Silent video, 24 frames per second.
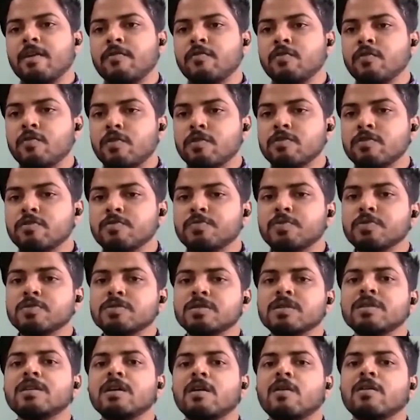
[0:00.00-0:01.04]
If you want to
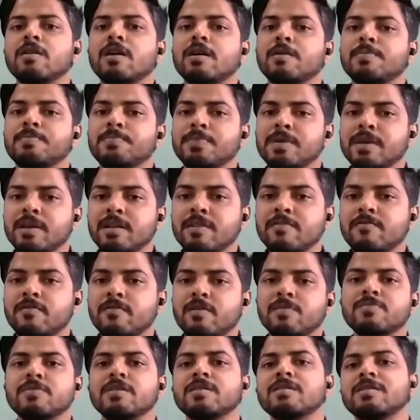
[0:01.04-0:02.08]
proceed or appeal
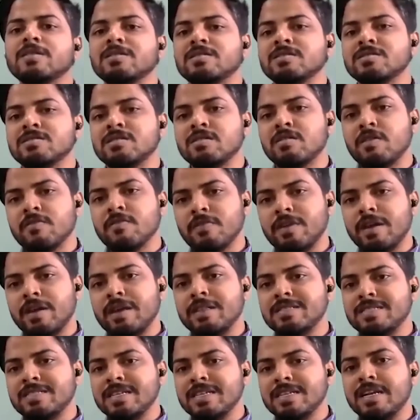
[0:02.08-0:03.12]
from the decision of
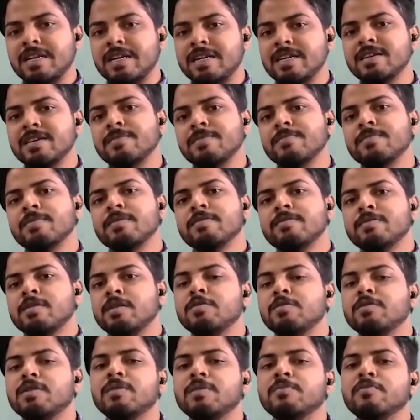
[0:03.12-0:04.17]
an NCLT,
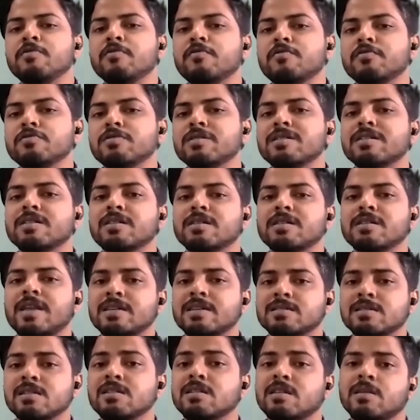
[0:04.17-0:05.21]
then you can move to the
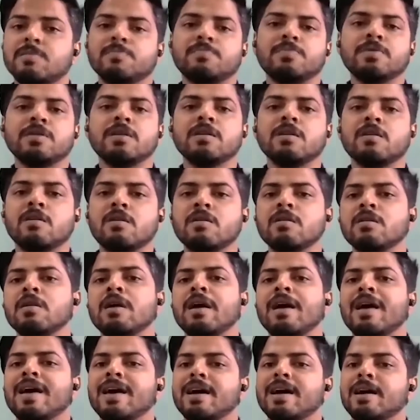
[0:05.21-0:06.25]
National Company Law
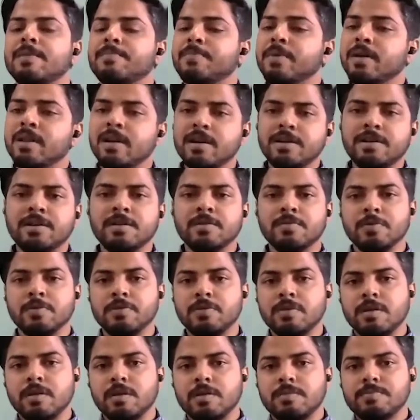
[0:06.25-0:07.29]
Appellate
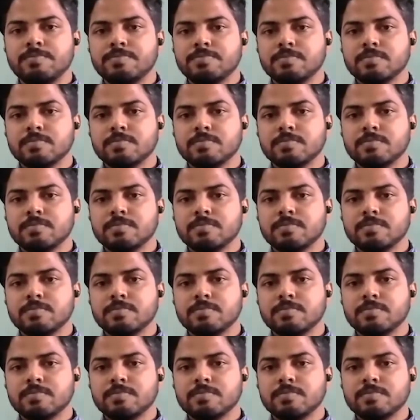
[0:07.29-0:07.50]
Tribunal.